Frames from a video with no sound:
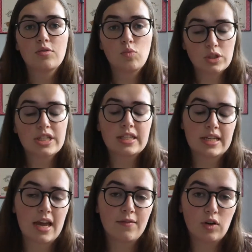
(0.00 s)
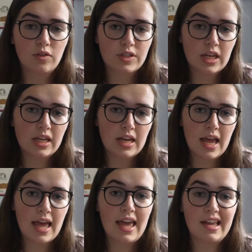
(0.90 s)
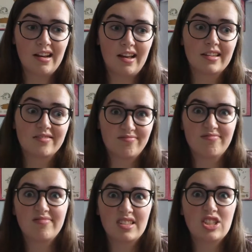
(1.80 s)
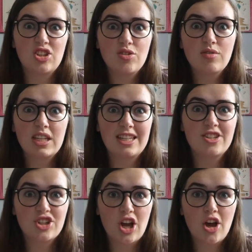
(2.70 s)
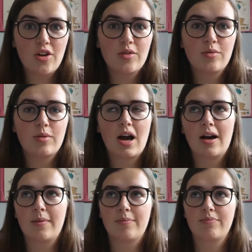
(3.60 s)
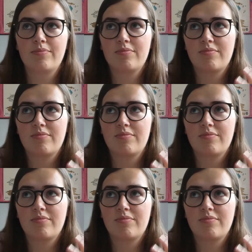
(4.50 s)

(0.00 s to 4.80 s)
wanting to get involved in a like uni show um,